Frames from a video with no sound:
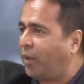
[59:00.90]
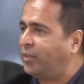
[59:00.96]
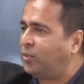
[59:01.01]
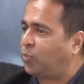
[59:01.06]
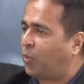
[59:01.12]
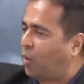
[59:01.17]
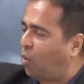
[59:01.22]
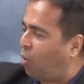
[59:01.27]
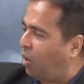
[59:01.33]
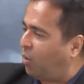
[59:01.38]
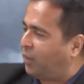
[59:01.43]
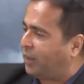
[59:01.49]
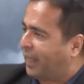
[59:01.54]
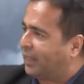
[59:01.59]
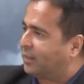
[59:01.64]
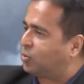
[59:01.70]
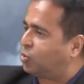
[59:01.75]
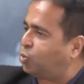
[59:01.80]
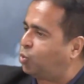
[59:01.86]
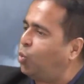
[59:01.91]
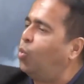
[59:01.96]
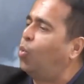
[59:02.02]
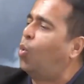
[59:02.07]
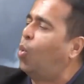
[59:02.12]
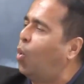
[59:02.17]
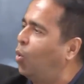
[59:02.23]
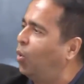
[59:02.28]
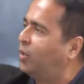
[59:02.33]
point, we all get
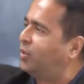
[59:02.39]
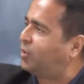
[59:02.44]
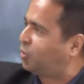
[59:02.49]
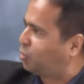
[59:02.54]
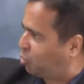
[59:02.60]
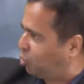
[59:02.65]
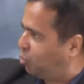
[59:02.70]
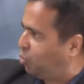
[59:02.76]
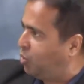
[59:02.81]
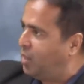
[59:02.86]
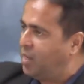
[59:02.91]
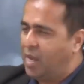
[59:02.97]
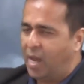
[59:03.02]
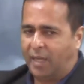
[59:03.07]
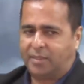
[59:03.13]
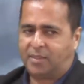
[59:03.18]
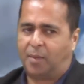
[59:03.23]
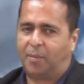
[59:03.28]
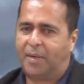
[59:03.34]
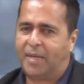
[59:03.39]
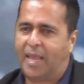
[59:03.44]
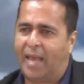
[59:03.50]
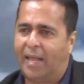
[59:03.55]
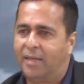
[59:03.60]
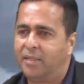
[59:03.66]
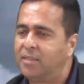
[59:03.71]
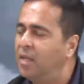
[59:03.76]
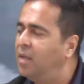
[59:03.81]
too old to do and somebody
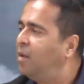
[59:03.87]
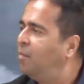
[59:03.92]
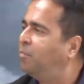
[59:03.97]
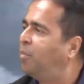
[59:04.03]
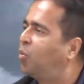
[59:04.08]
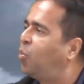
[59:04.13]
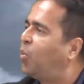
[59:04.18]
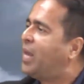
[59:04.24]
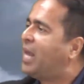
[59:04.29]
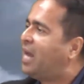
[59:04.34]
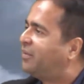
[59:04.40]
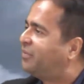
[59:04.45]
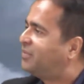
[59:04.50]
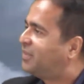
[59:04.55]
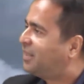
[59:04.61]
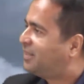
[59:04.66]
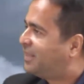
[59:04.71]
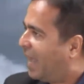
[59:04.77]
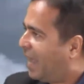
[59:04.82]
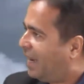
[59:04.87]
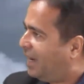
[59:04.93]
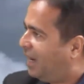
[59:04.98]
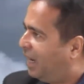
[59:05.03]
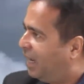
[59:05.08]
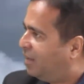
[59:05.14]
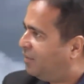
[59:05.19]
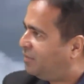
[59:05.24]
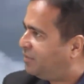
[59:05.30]
else. But we have to
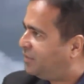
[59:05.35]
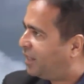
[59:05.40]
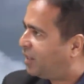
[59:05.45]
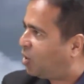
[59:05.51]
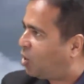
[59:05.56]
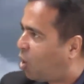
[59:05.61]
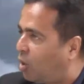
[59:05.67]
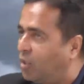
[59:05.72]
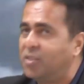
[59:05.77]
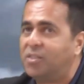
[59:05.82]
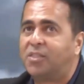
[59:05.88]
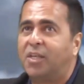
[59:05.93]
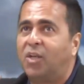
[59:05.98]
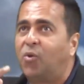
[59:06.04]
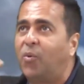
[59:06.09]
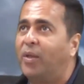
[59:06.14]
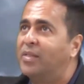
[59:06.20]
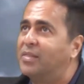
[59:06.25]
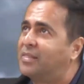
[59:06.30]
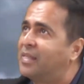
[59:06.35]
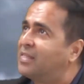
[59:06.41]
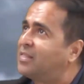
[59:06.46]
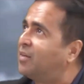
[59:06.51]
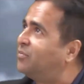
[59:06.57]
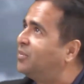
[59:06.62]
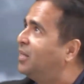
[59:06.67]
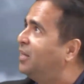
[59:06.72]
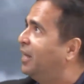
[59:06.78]
then live the
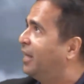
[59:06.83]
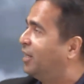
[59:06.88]
consequences of the